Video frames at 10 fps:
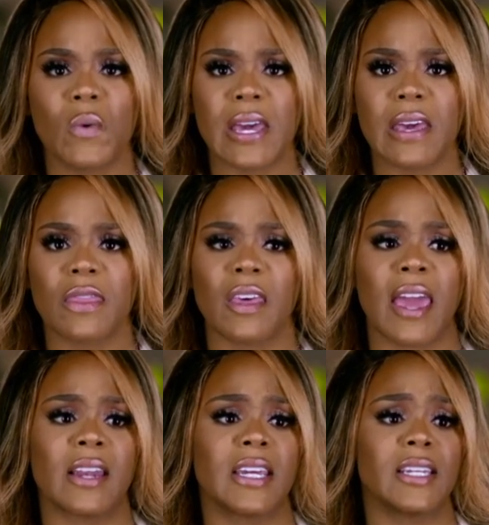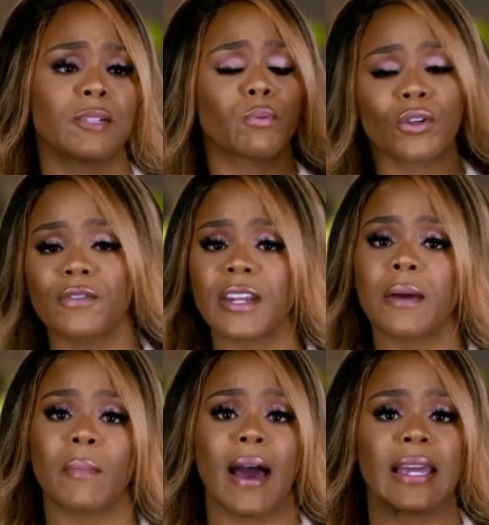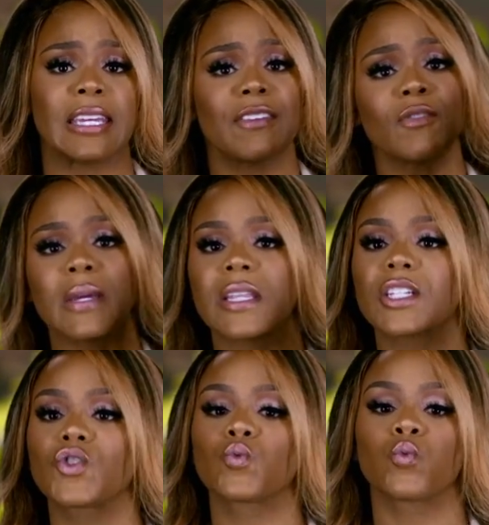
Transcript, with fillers: with, and he's proven it by giving me this